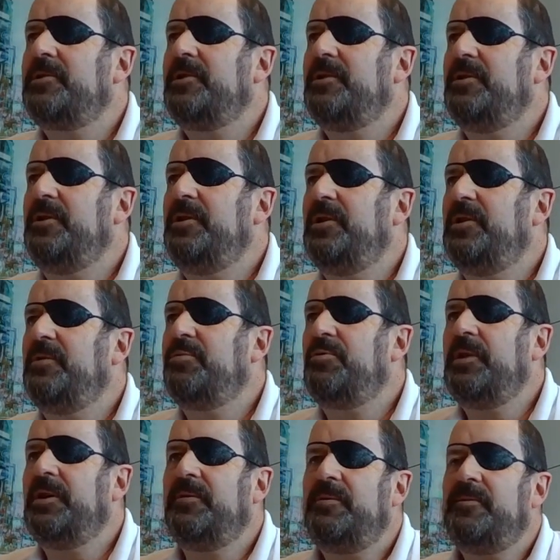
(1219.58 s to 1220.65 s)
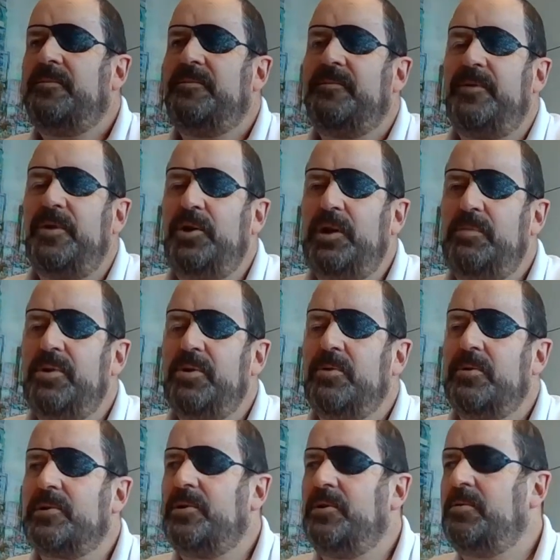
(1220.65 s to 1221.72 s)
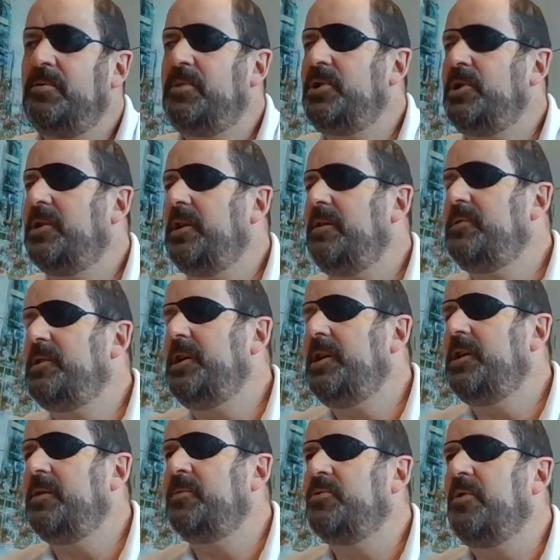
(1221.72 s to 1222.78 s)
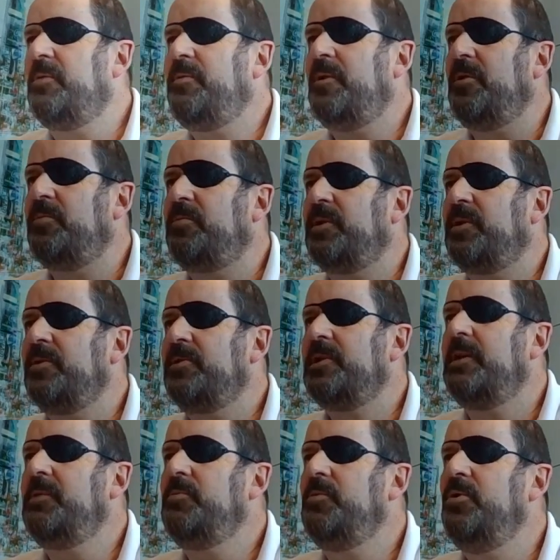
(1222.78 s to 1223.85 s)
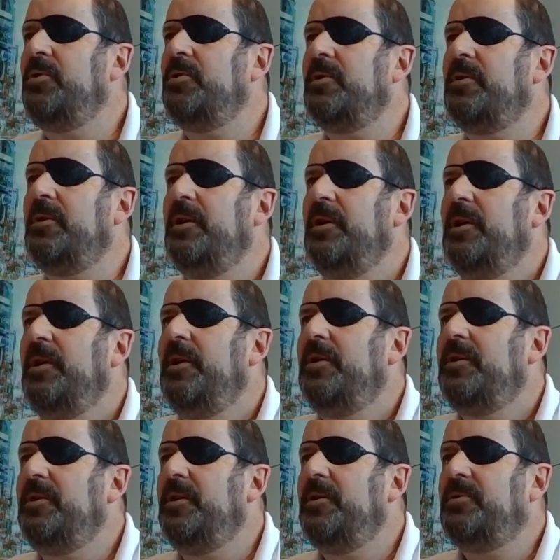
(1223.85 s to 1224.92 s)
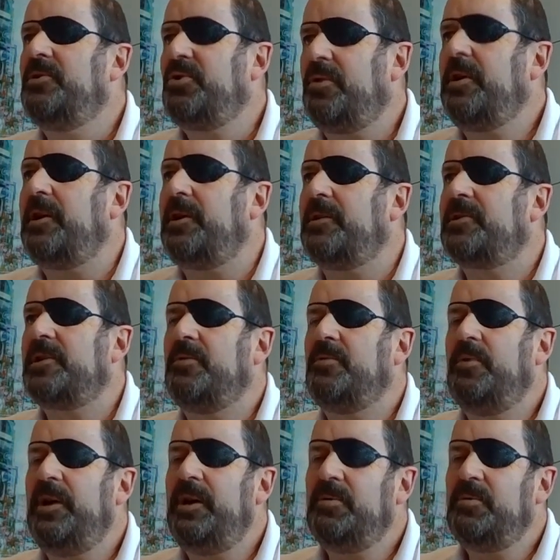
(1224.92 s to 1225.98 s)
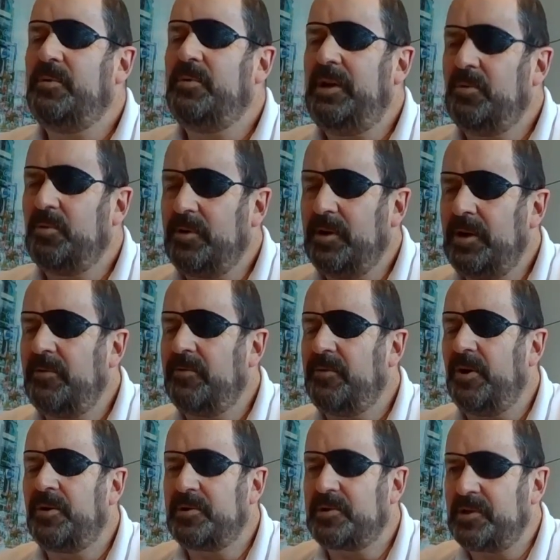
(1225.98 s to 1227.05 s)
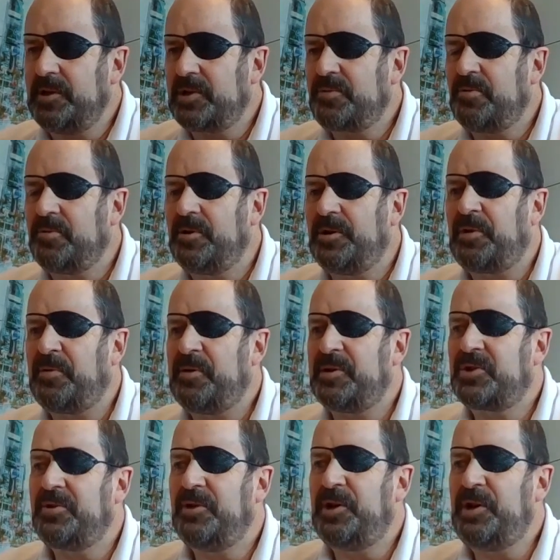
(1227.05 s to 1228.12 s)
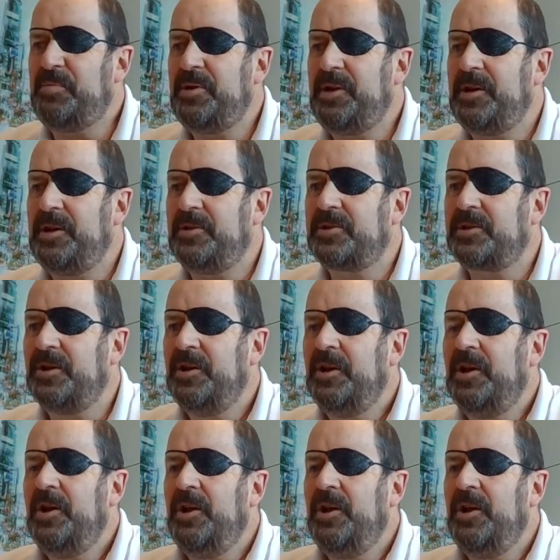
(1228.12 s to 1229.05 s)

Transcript: so you could bring 30 builders on, but you could have 10 of them drop off because they weren't trained. So we really focus, and that's what we like about TradiePad, is